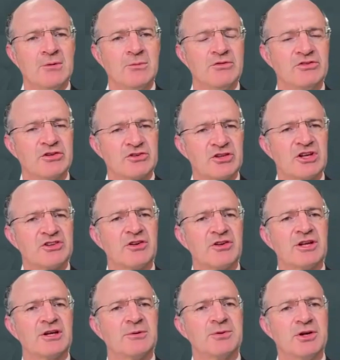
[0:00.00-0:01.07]
We've
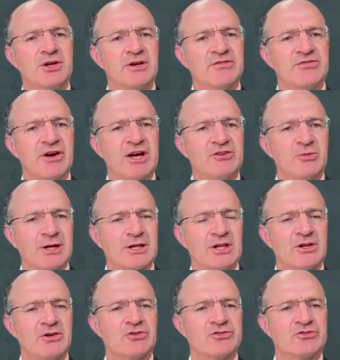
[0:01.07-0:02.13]
successfully completed a phase 1
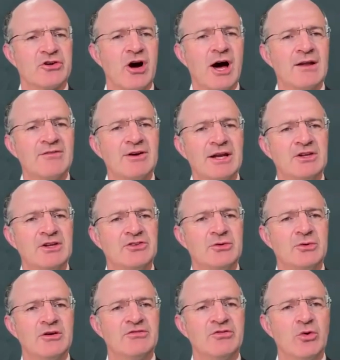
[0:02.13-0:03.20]
clinical trial of
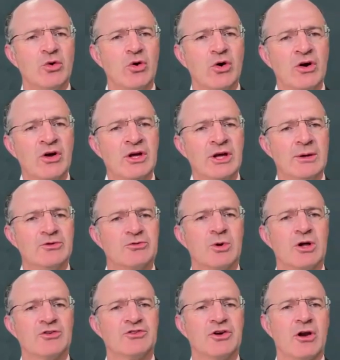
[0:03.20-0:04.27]
AD214. It was
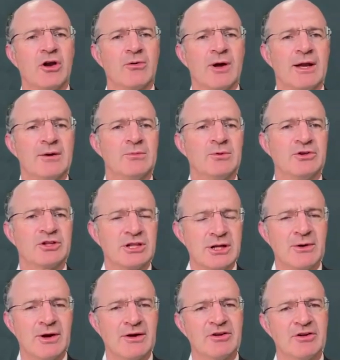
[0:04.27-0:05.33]
well tolerated with
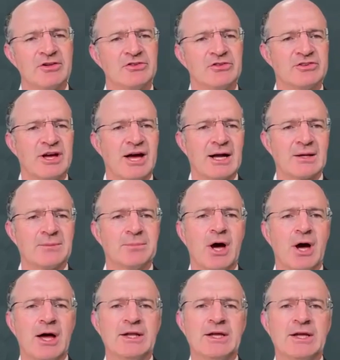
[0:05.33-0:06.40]
clear evidence of target
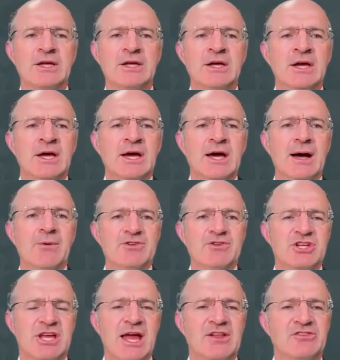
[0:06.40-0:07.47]
binding, which
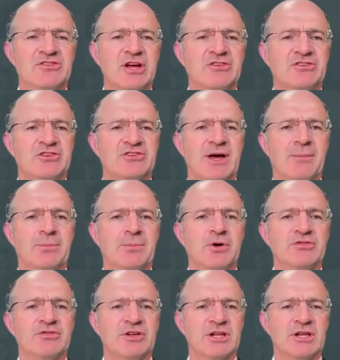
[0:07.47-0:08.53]
again sets us up
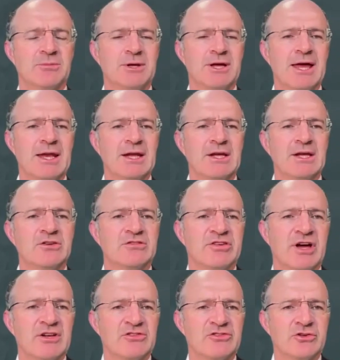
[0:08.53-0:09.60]
perfectly to be heading into
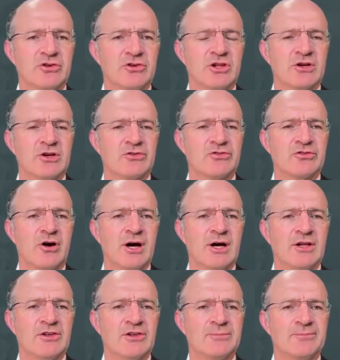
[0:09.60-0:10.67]
phase 2 clinical
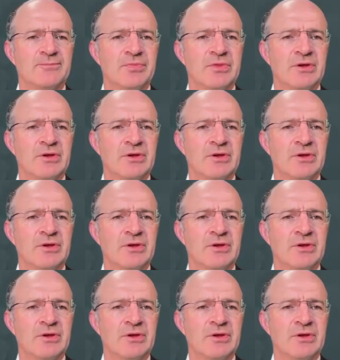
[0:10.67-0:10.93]
trials.